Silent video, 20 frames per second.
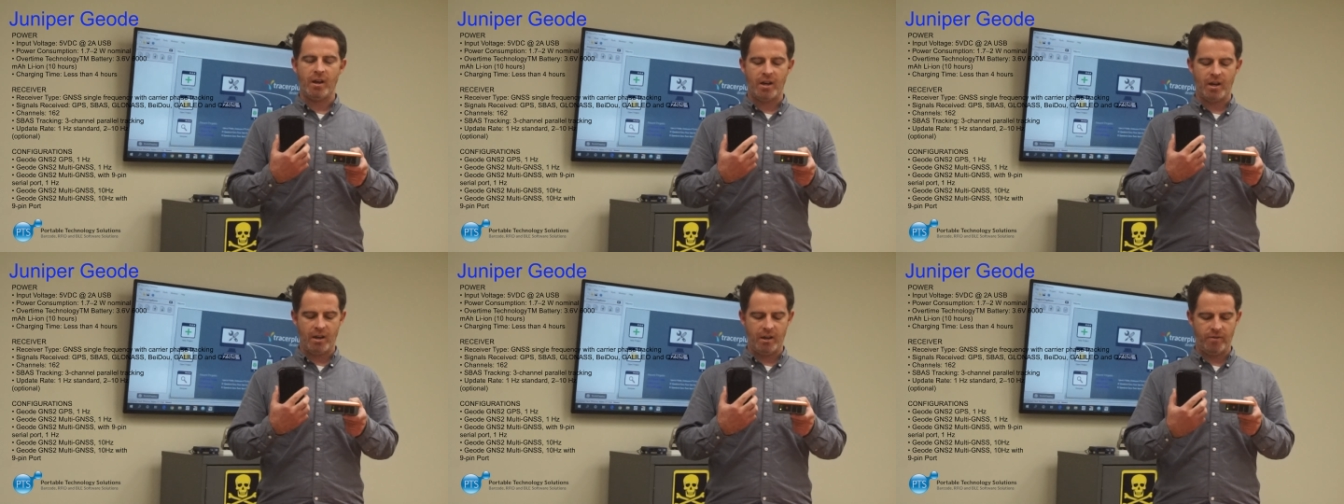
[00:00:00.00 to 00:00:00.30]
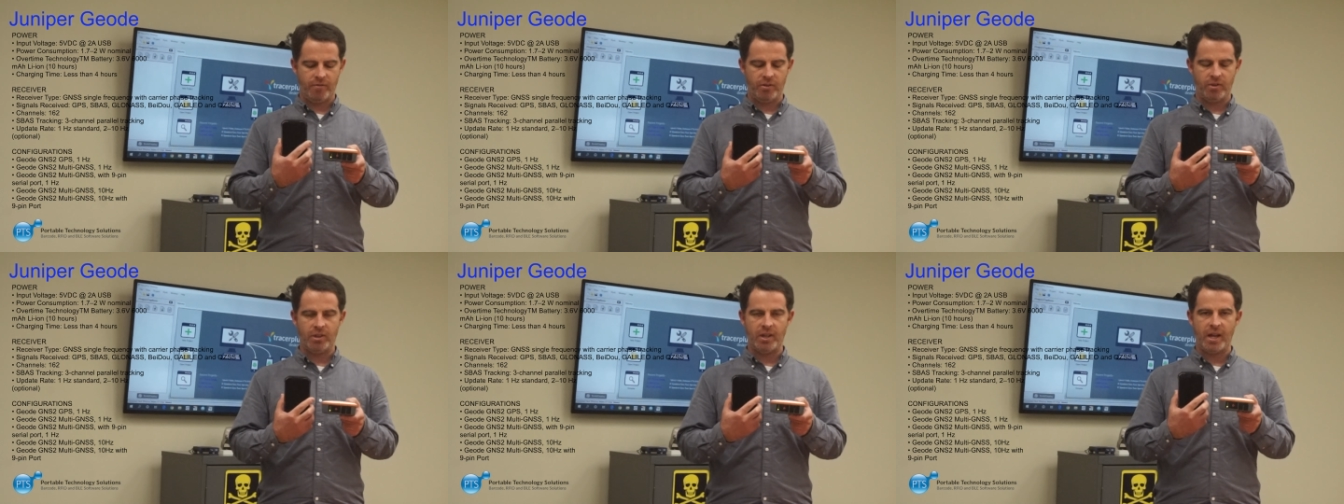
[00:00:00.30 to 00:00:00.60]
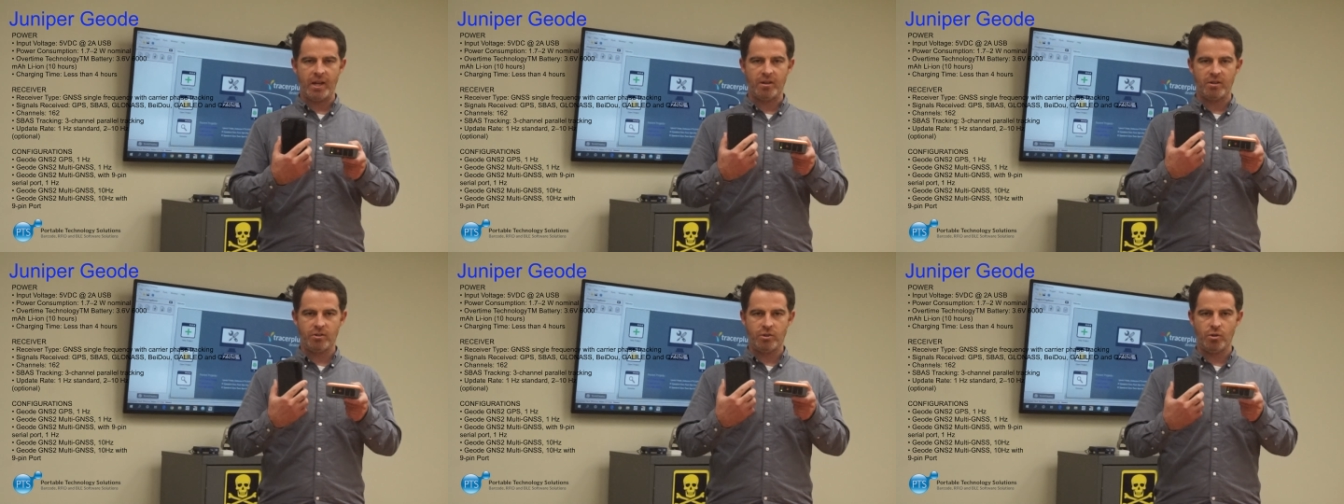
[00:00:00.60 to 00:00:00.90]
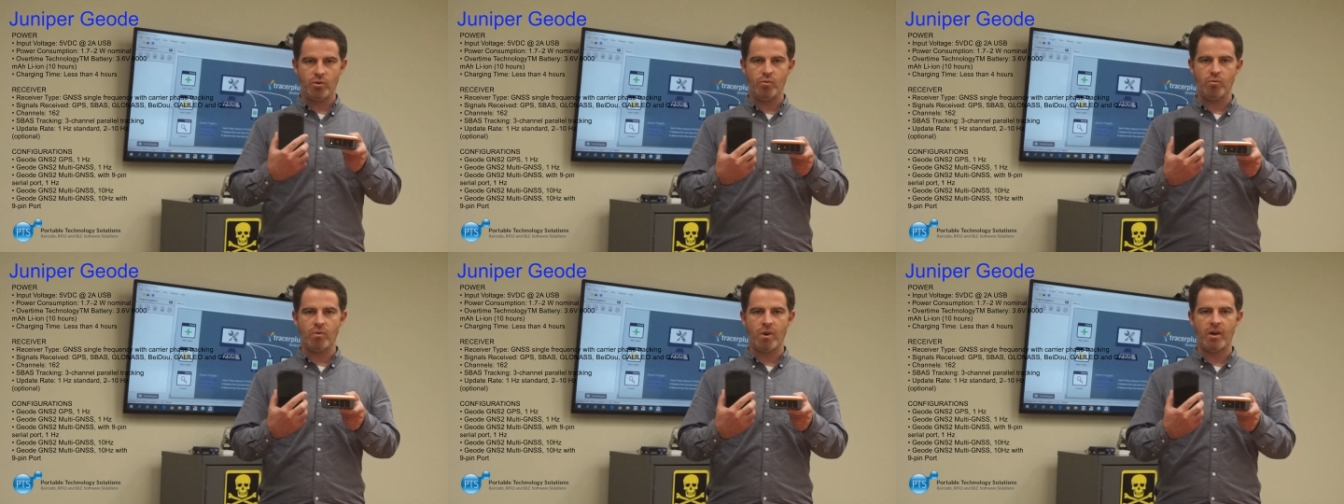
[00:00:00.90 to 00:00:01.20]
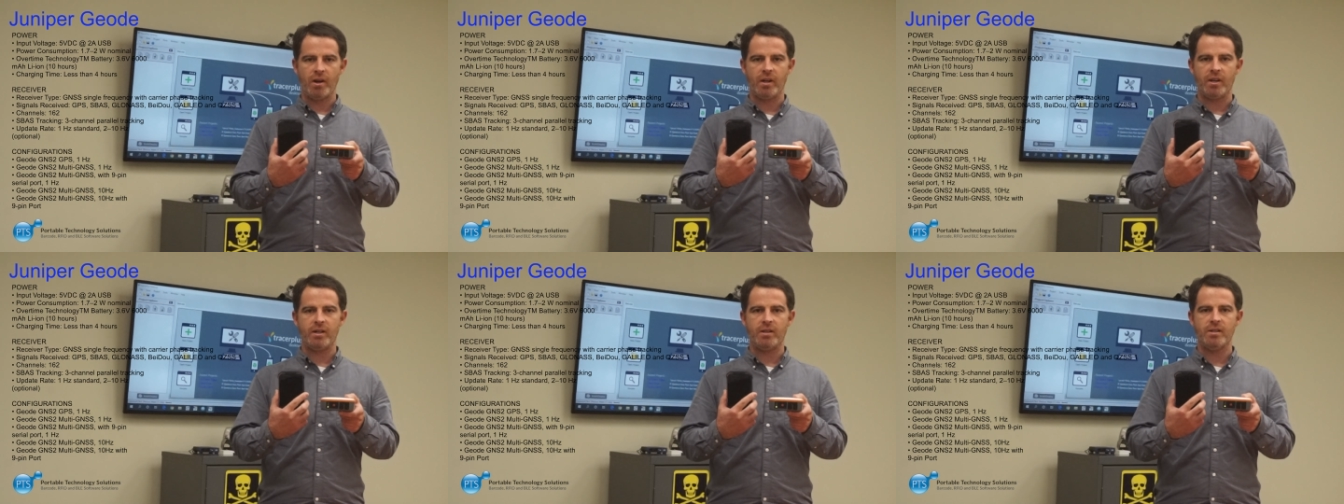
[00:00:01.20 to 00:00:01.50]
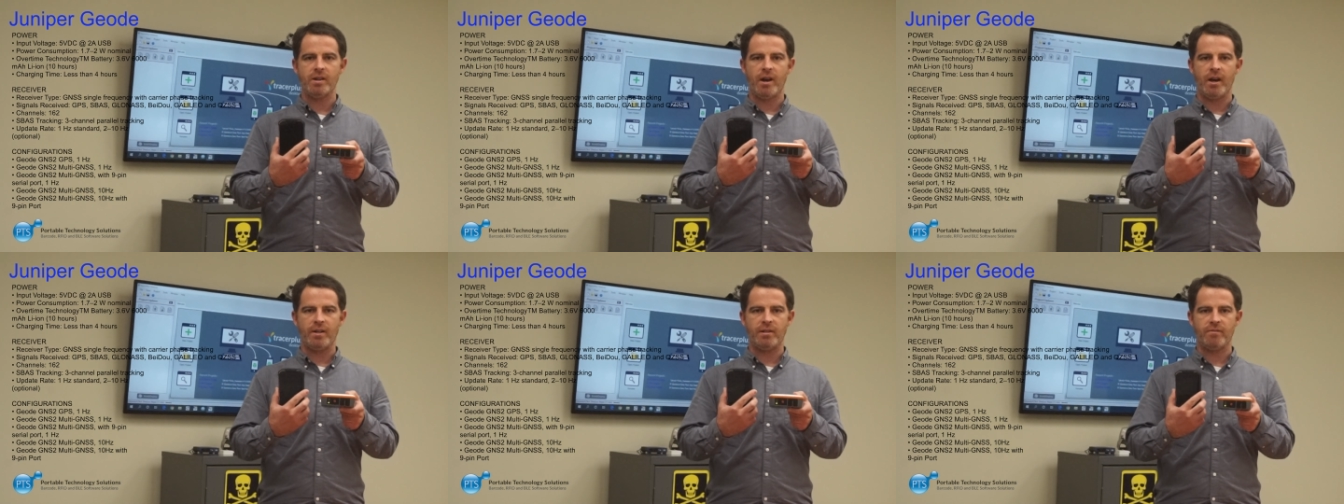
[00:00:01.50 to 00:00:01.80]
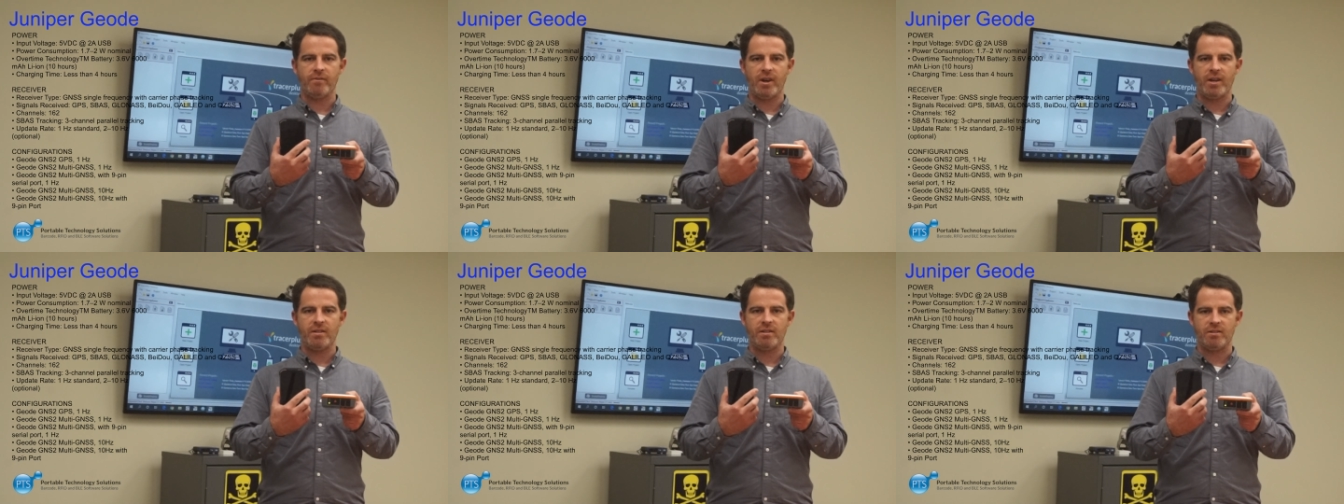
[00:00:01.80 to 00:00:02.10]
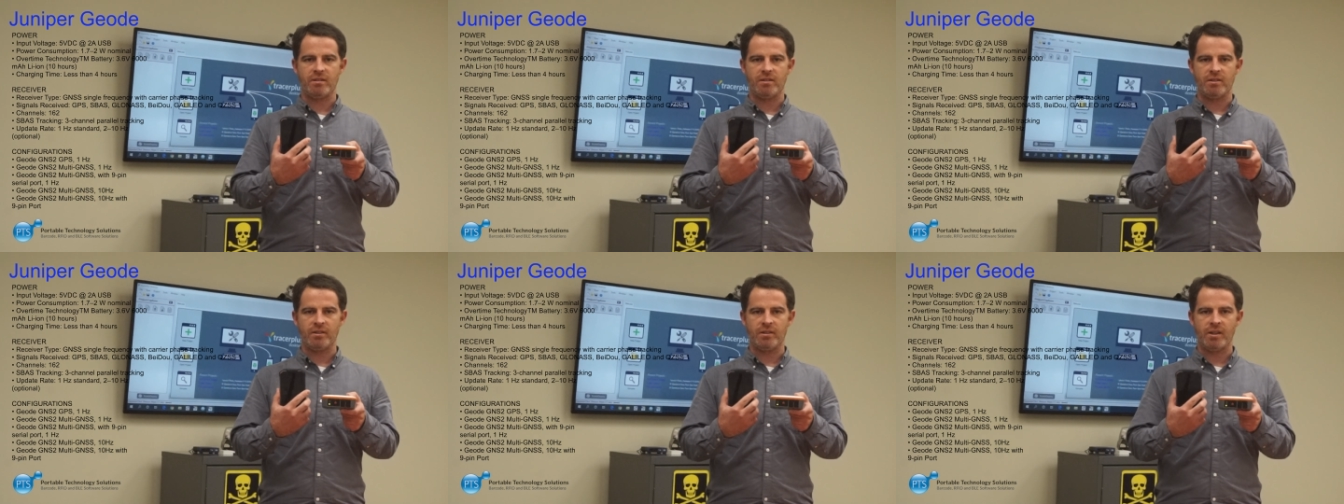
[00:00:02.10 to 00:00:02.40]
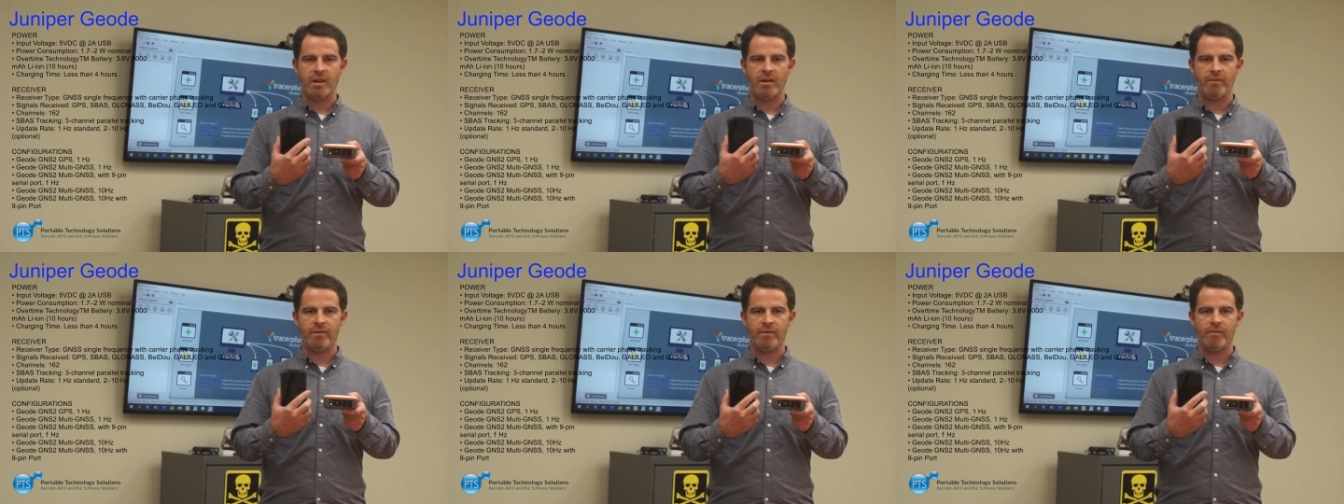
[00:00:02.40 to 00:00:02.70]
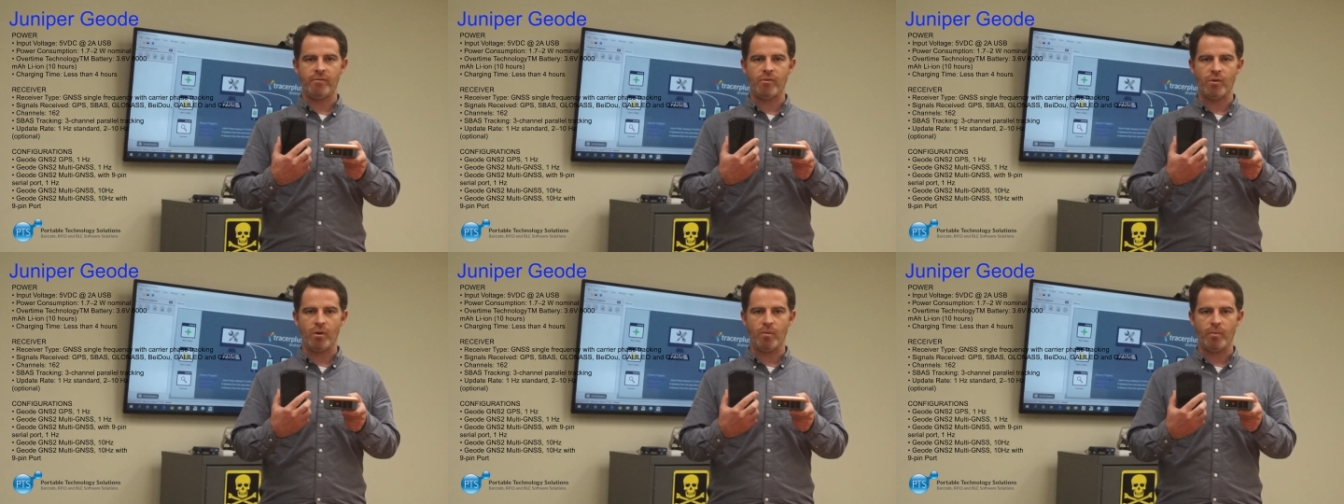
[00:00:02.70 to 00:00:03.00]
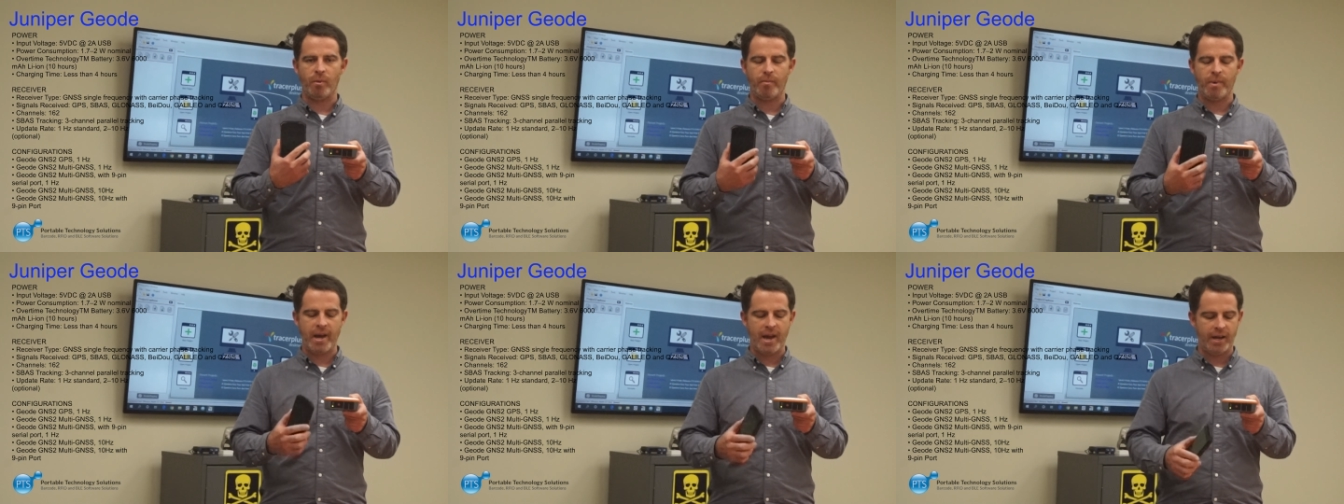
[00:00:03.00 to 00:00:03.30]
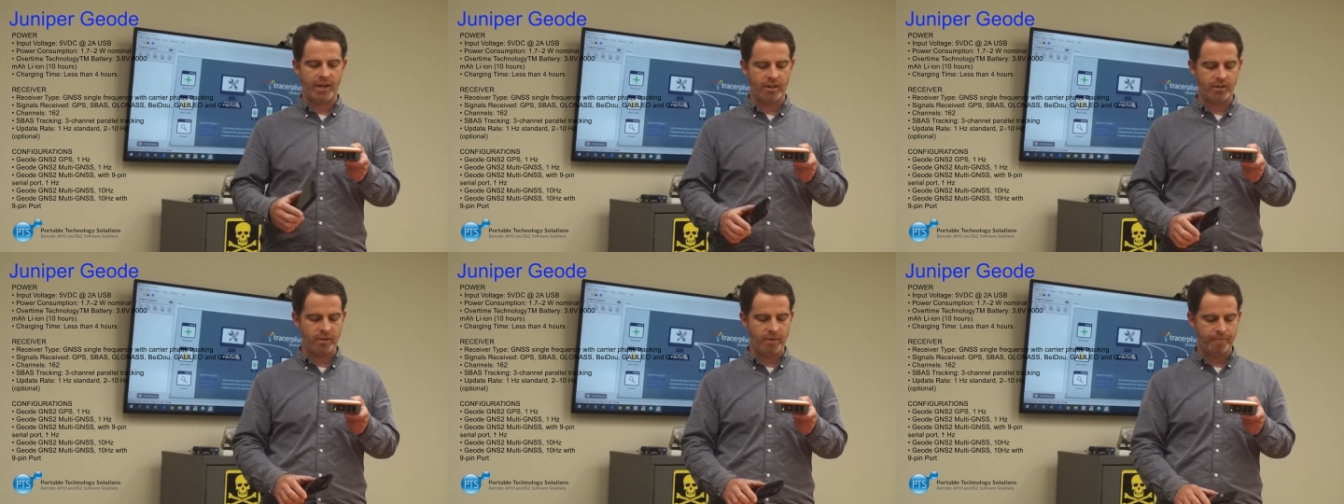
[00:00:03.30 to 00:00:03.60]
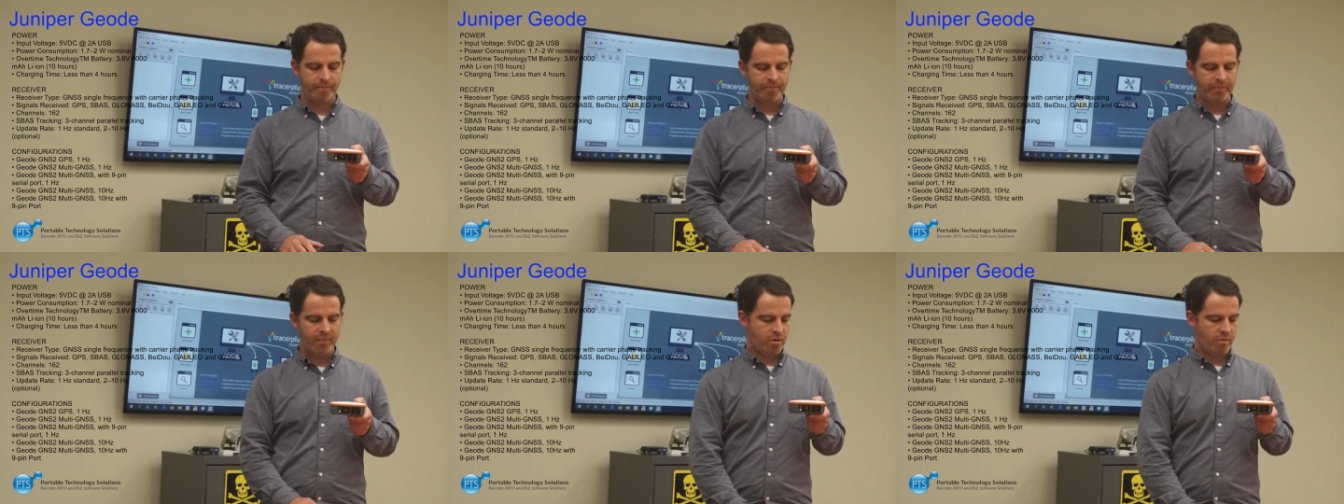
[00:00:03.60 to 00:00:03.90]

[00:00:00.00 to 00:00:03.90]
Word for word: if you'd like two rugged devices in kind of an affordable package.